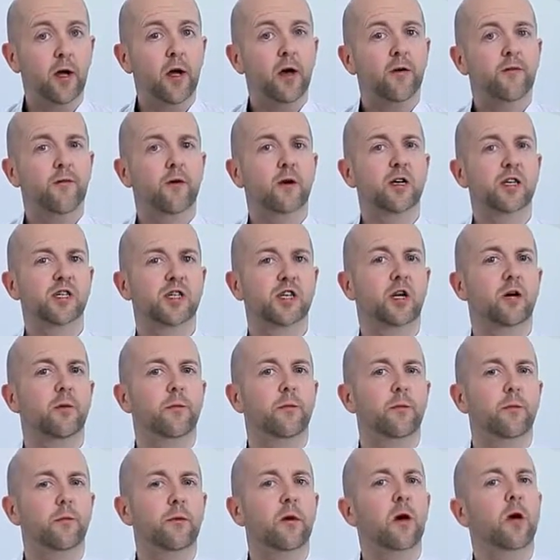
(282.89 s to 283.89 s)
for
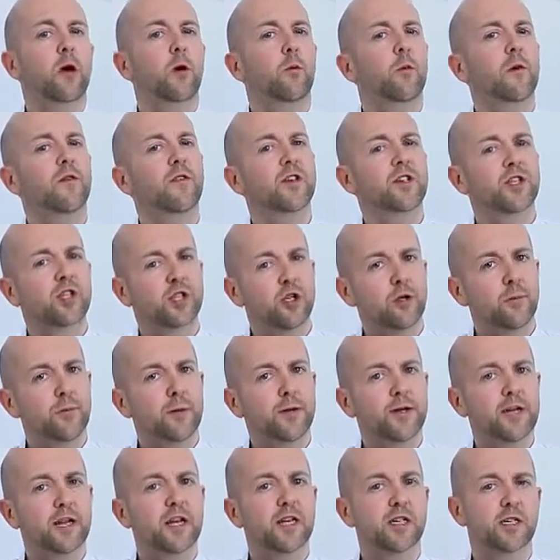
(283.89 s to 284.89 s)
example with a
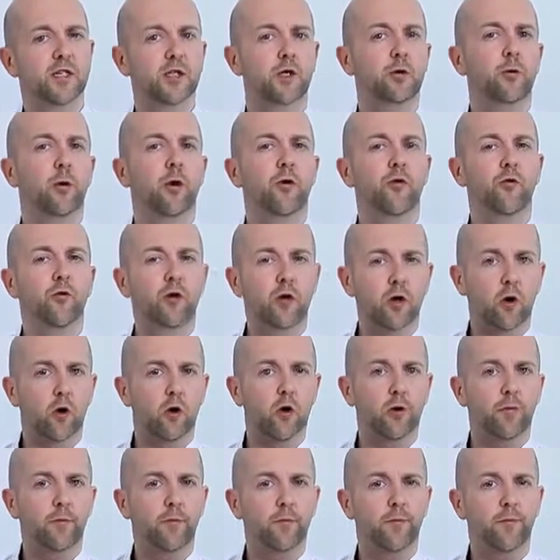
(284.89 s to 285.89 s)
Superdex 200
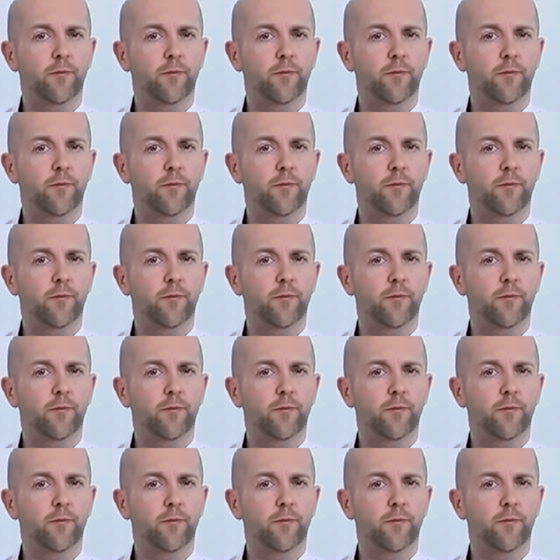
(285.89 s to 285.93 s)
column.